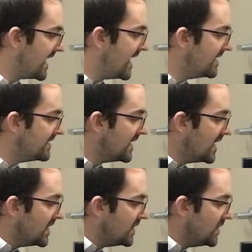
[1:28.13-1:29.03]
And
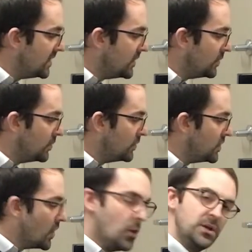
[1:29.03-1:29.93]
you
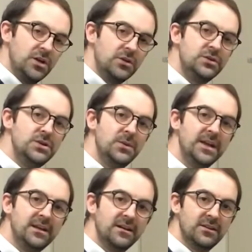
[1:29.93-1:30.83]
know you're doing
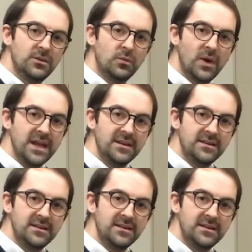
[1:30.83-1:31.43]
the right